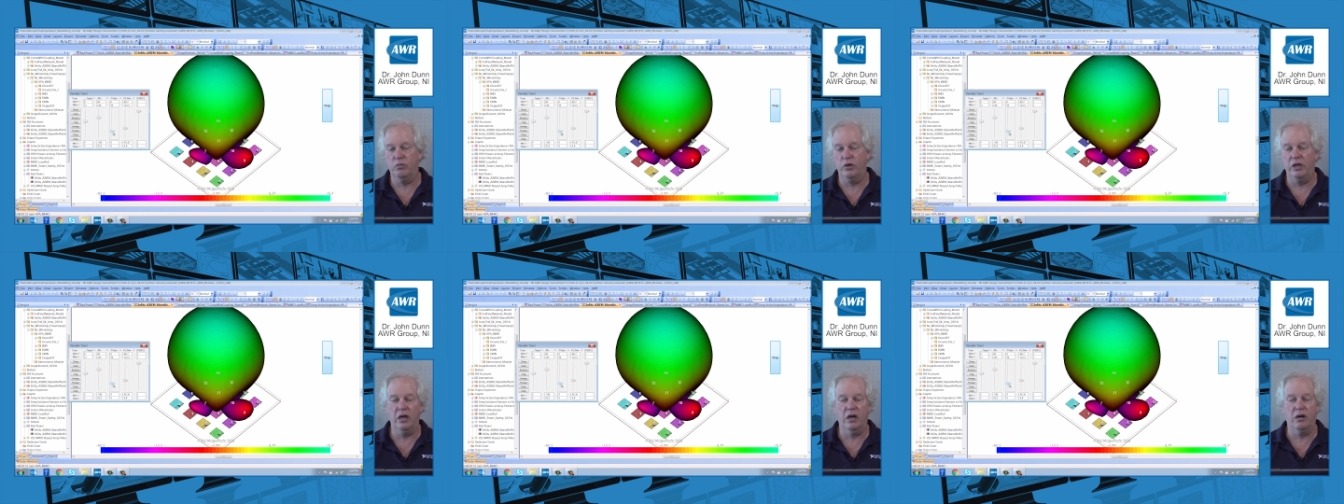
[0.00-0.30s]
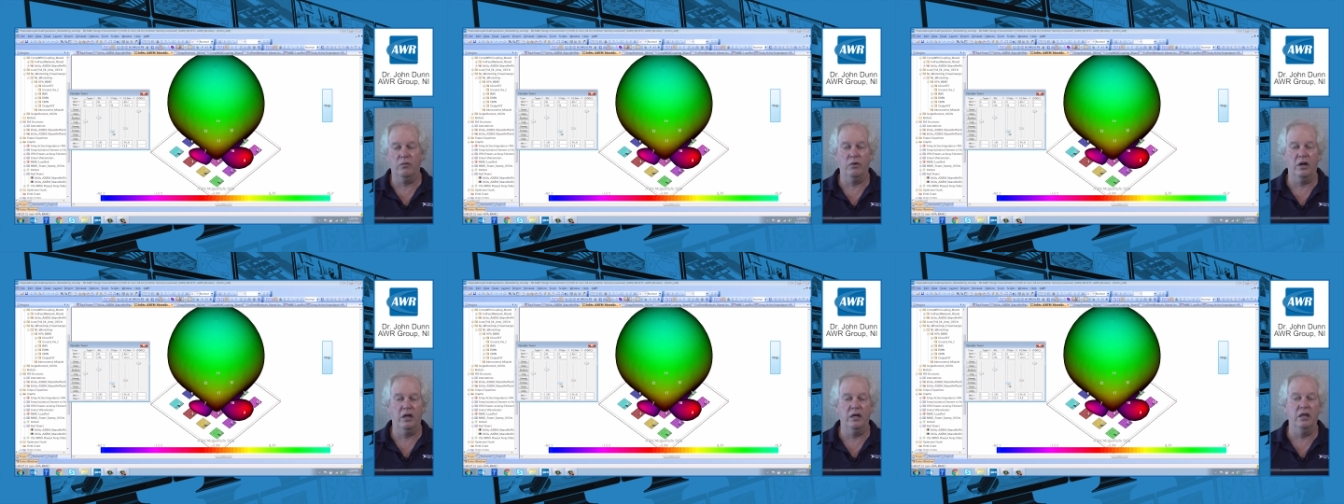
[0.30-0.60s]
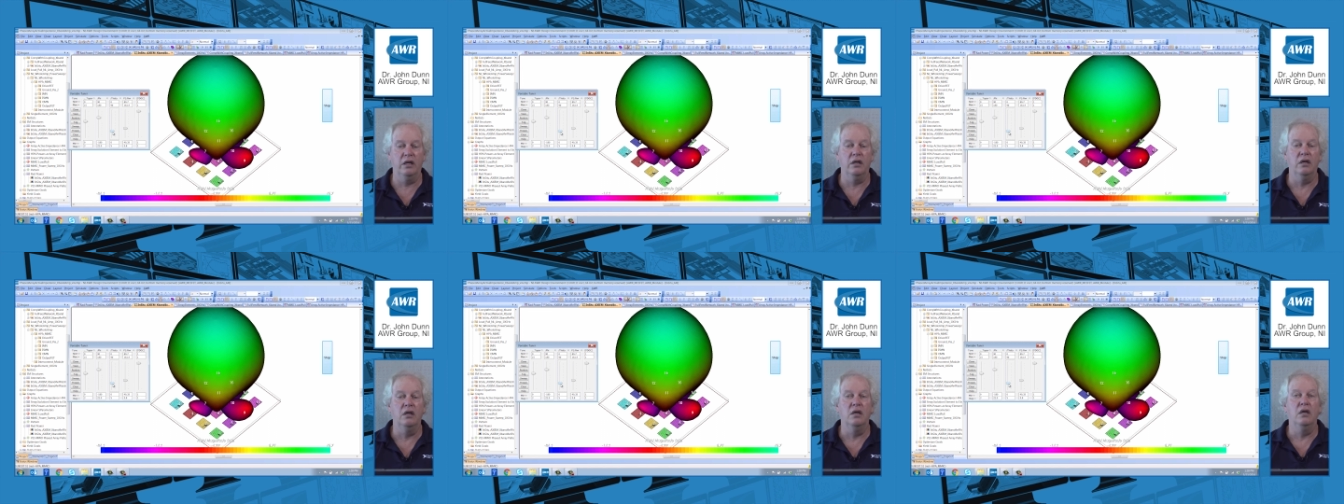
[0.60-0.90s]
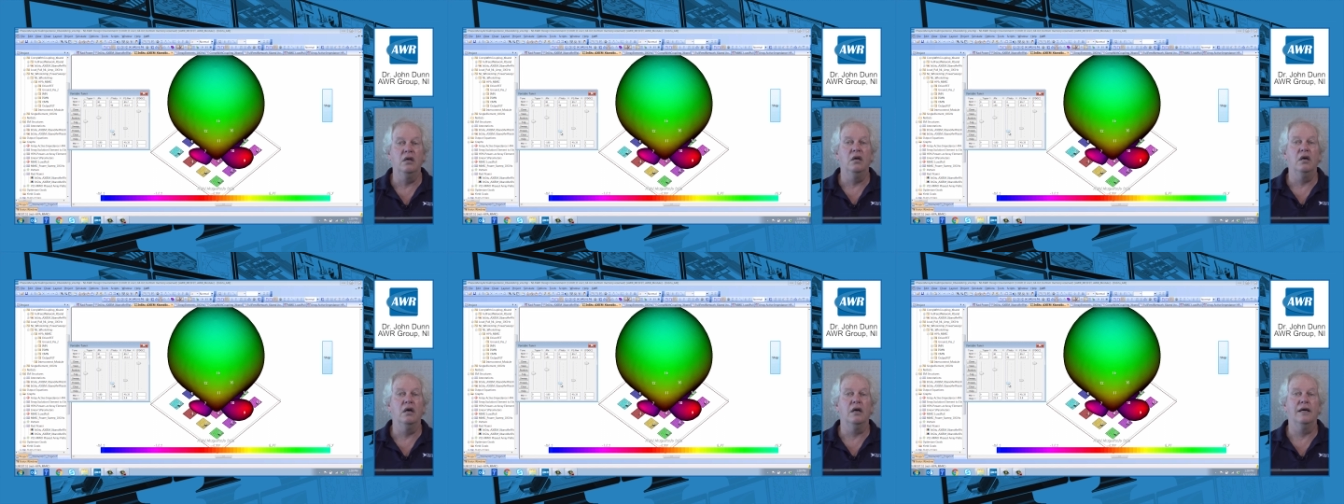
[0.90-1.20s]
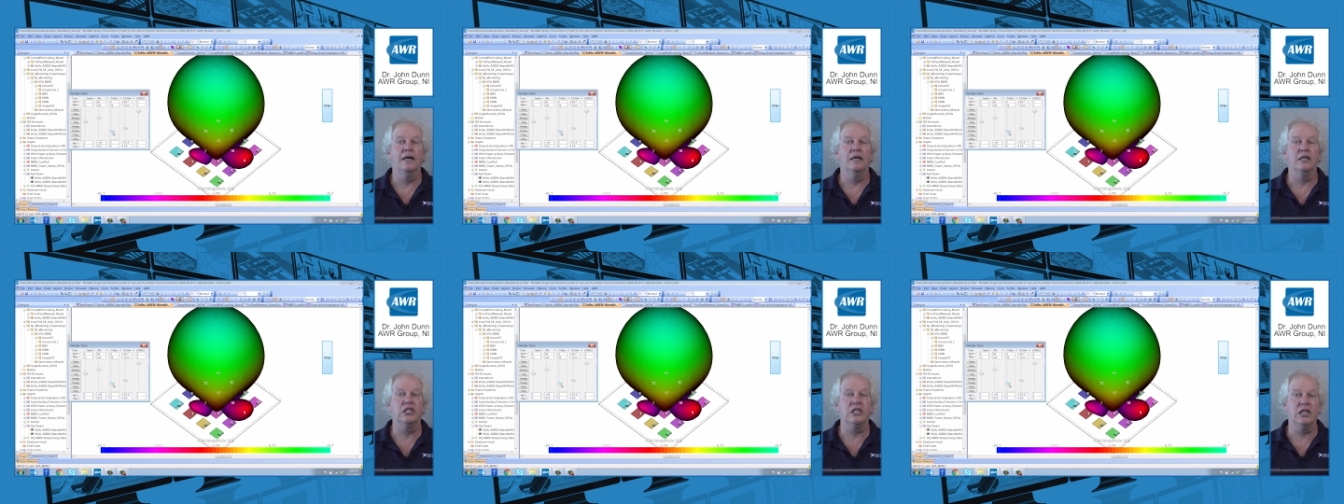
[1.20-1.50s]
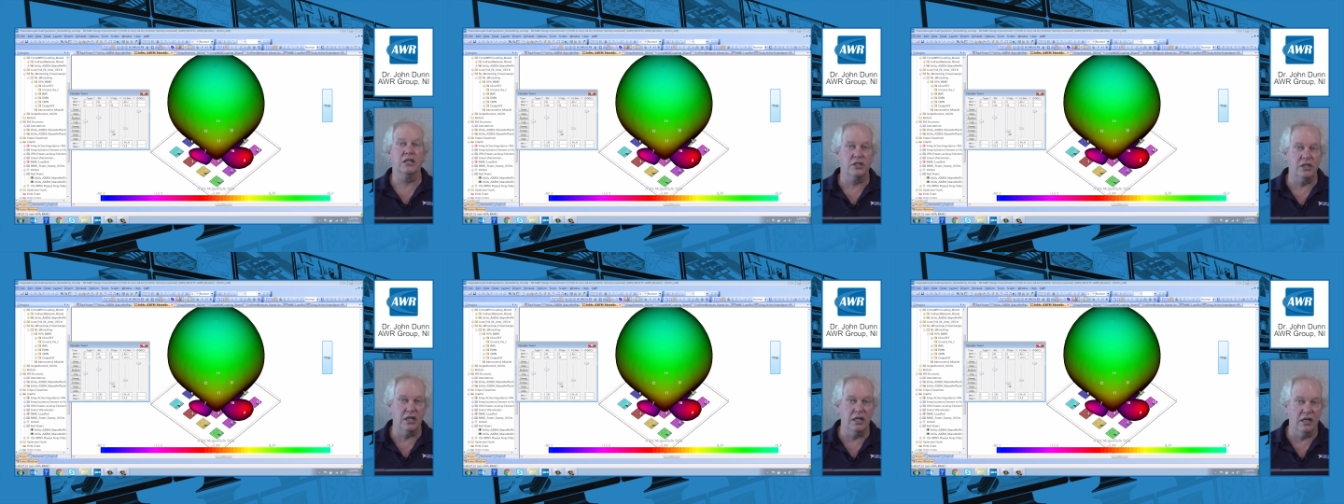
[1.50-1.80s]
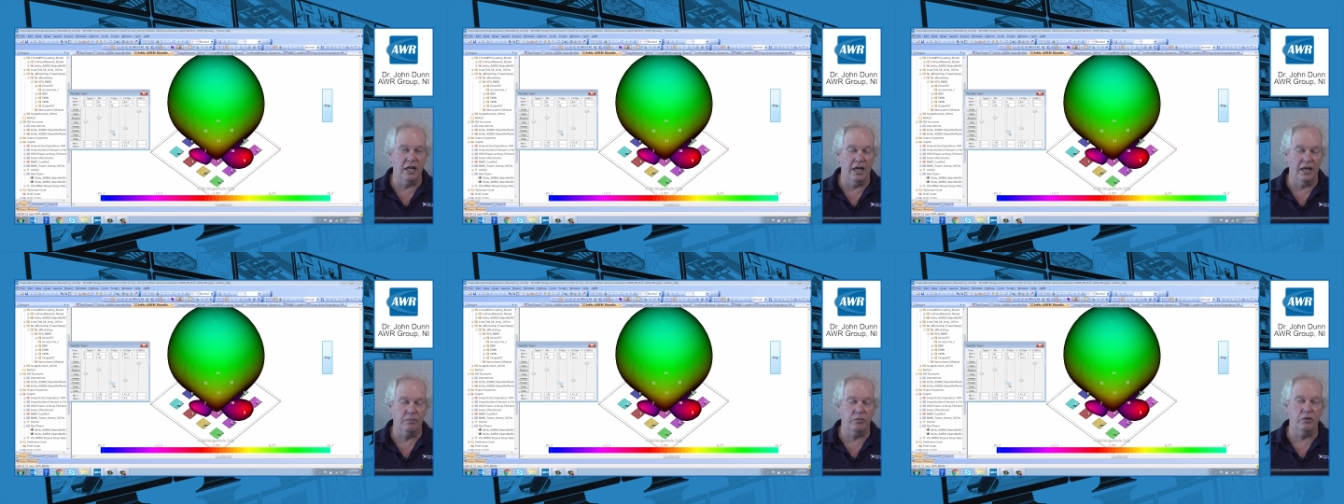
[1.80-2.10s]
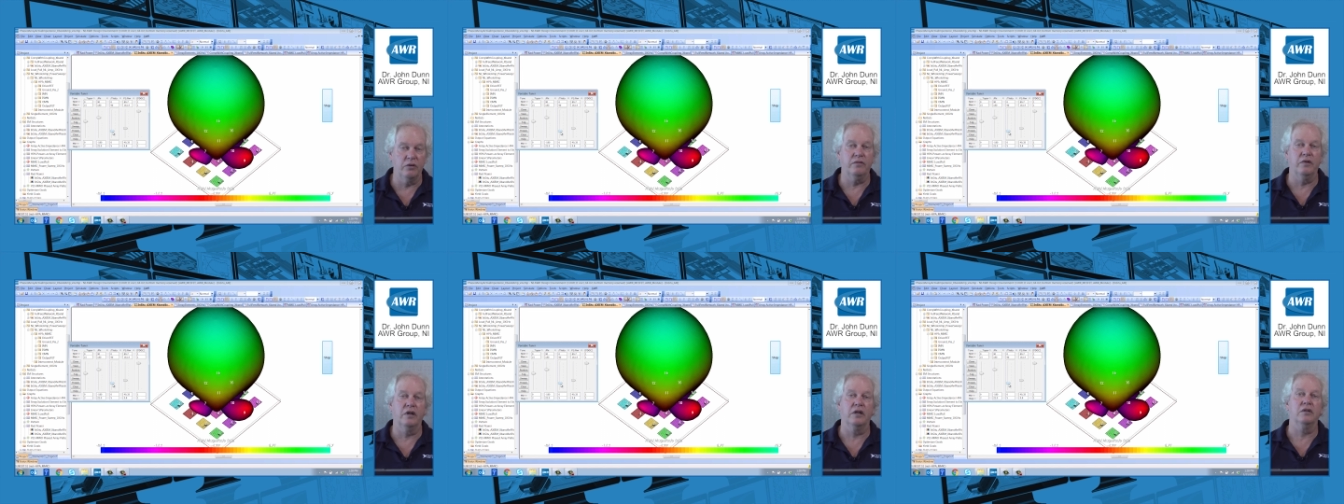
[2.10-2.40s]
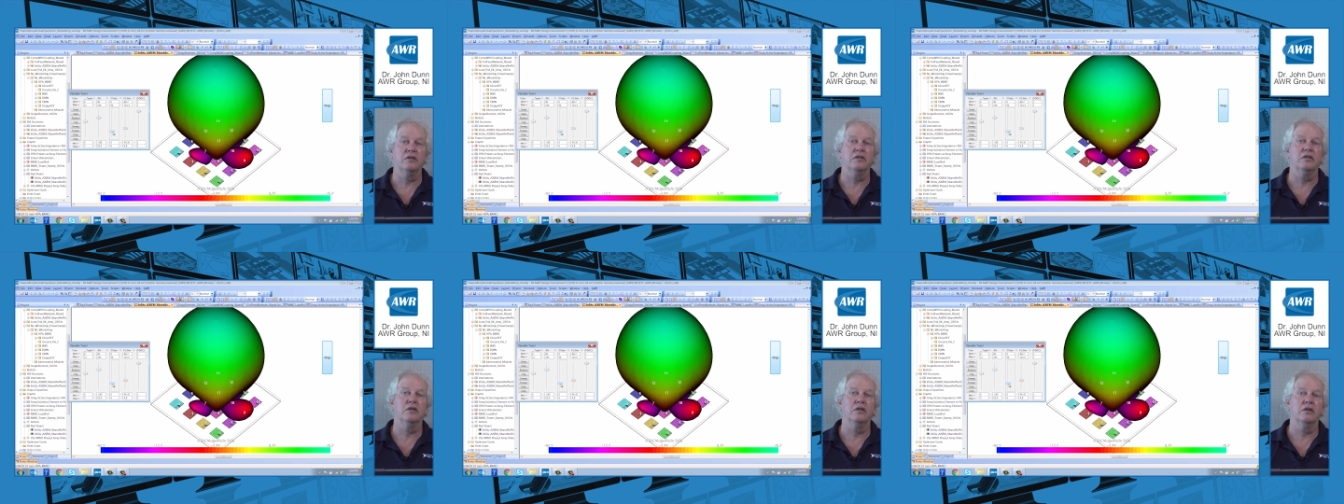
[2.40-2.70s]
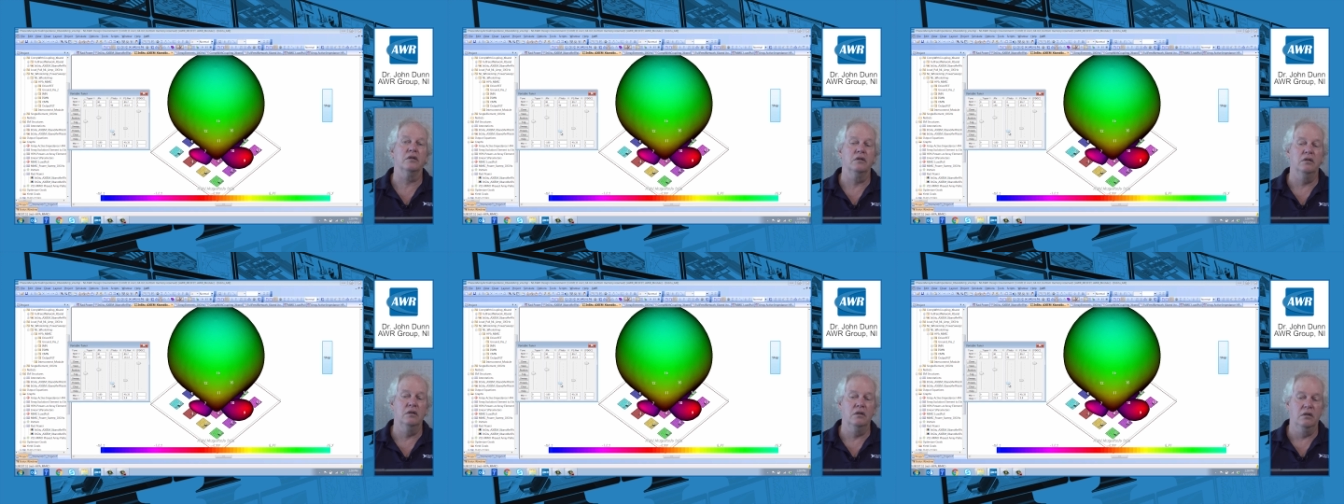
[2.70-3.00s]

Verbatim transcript: We are running uh, 16 amplifiers here